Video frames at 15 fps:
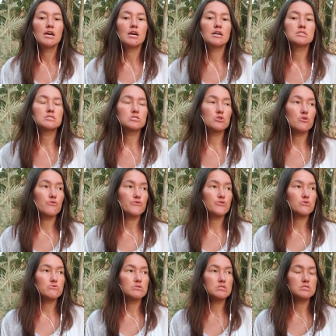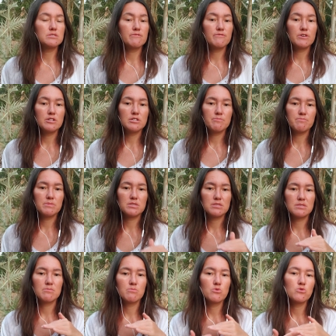And so through the
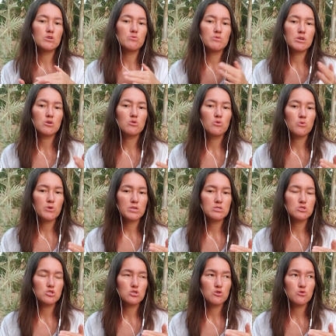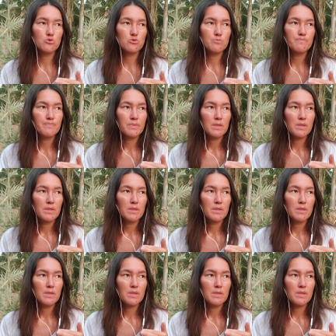development, the more we go into